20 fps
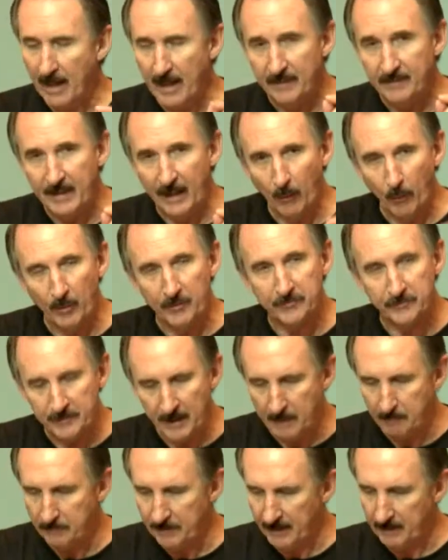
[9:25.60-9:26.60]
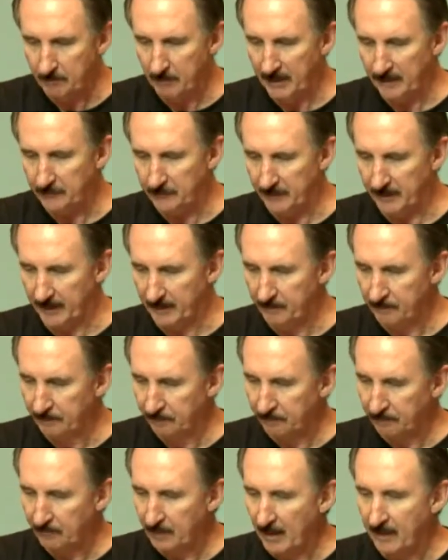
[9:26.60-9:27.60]
There was something missing.
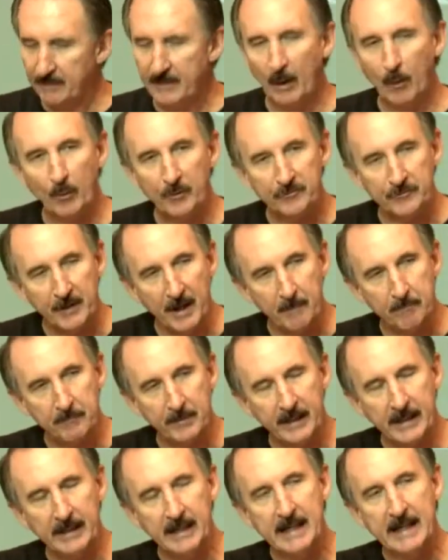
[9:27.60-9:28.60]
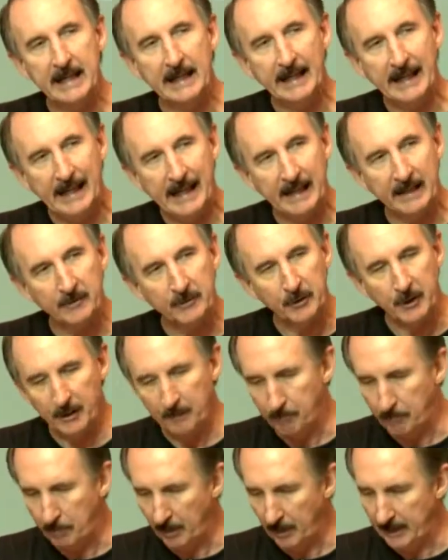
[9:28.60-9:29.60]
There was something
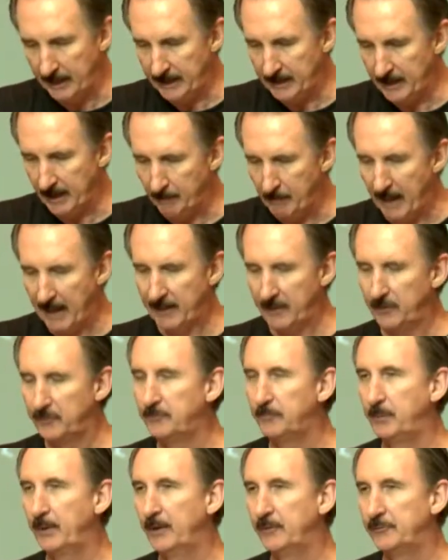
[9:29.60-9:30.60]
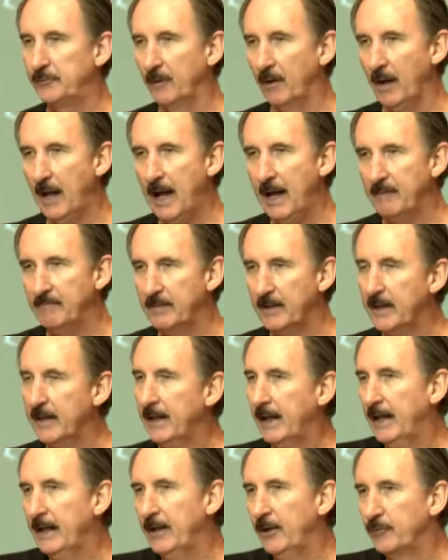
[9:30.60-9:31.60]
incomplete about his spiritual life.
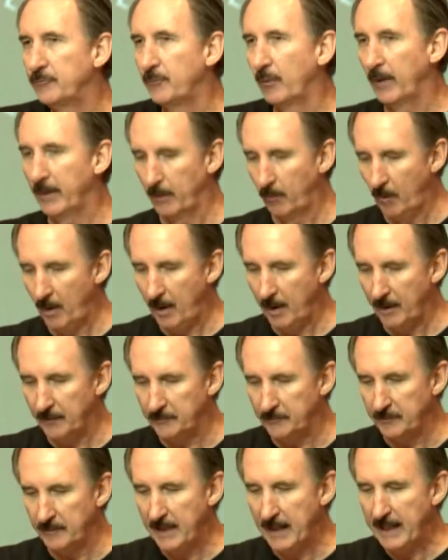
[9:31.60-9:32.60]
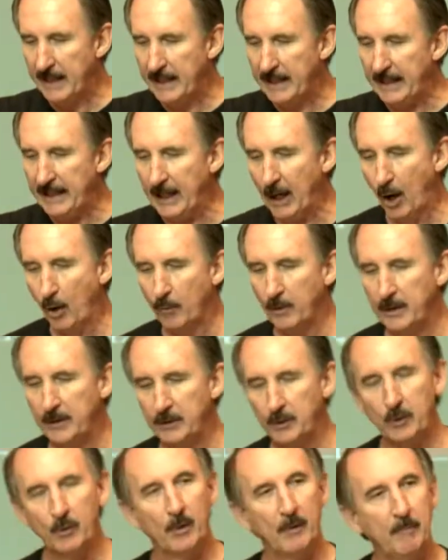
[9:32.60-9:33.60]
And here's what it was he only
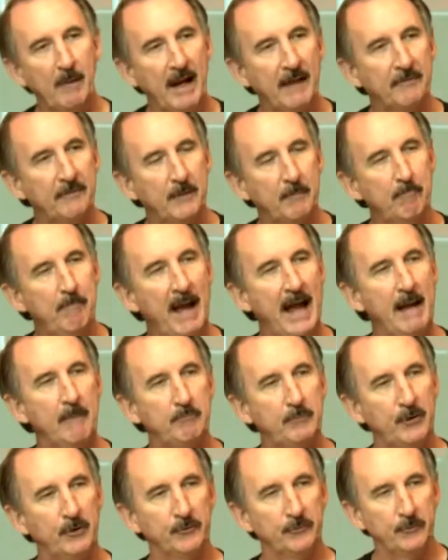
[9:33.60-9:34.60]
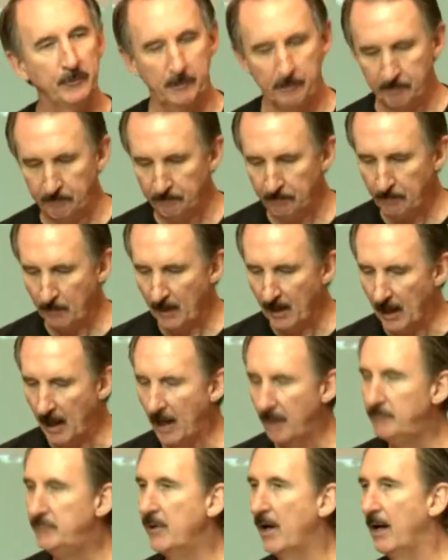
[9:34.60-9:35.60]
knew about the baptism
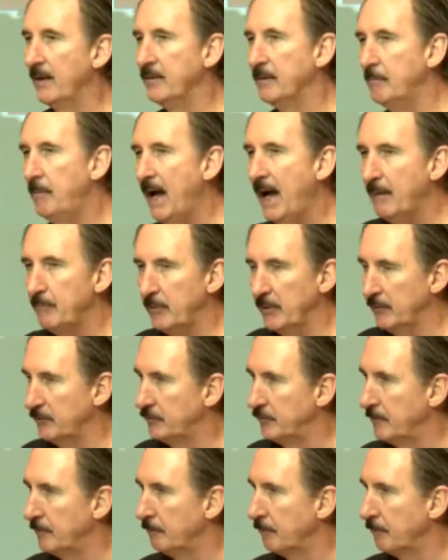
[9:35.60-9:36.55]
of John the Baptist.